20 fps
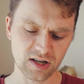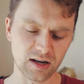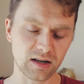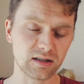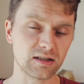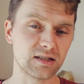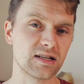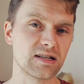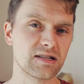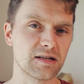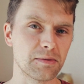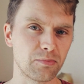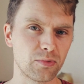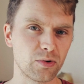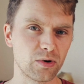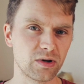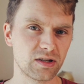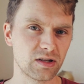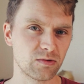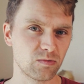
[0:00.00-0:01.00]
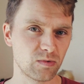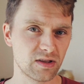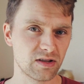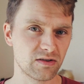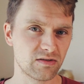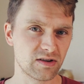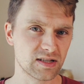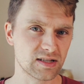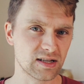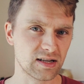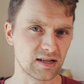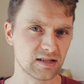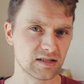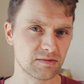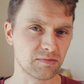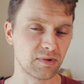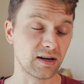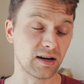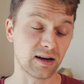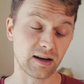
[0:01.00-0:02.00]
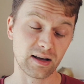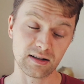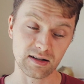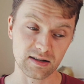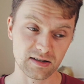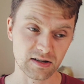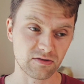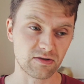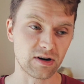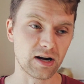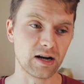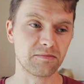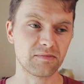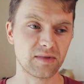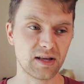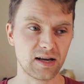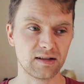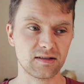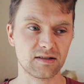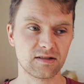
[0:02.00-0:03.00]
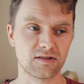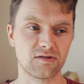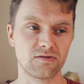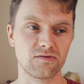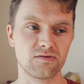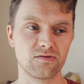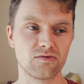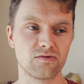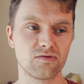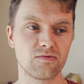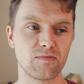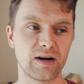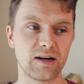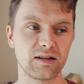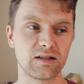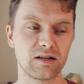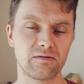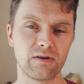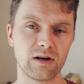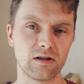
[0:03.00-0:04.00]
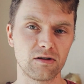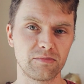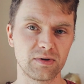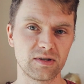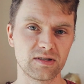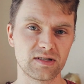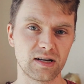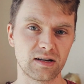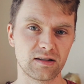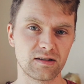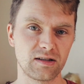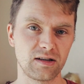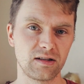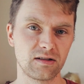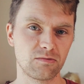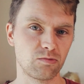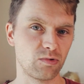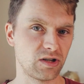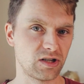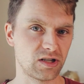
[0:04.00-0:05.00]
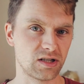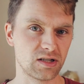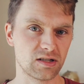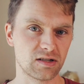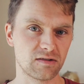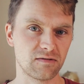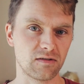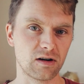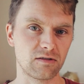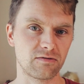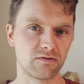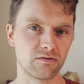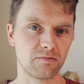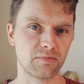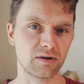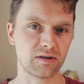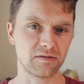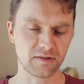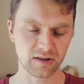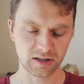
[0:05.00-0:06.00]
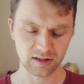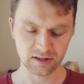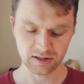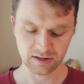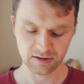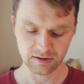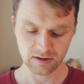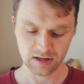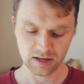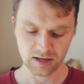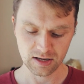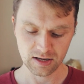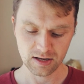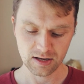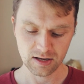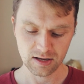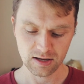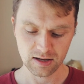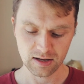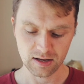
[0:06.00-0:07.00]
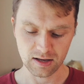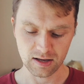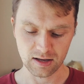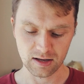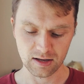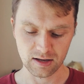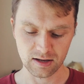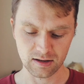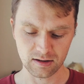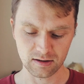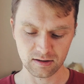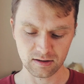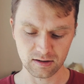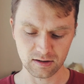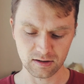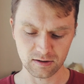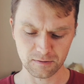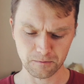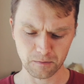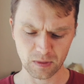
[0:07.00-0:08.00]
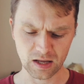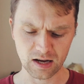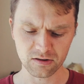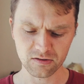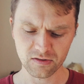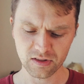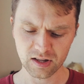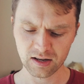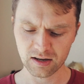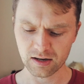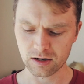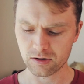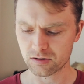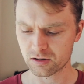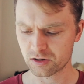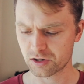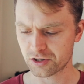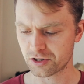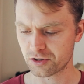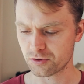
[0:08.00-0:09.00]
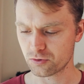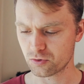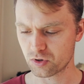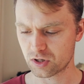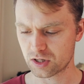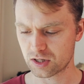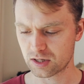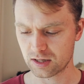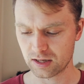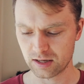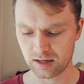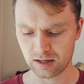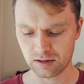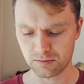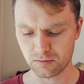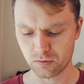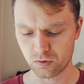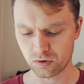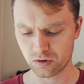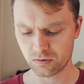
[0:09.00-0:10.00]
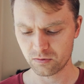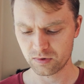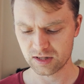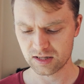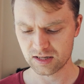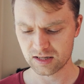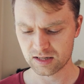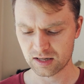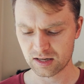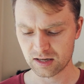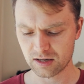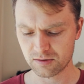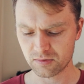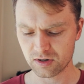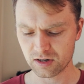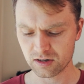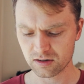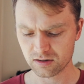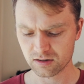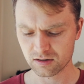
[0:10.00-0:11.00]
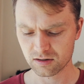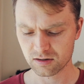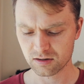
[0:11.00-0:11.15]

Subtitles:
kind of disappointed with the results, but I can ascribe that to my developing technique, which is far from perfect. And I don't think I'll shoot anymore with this camera,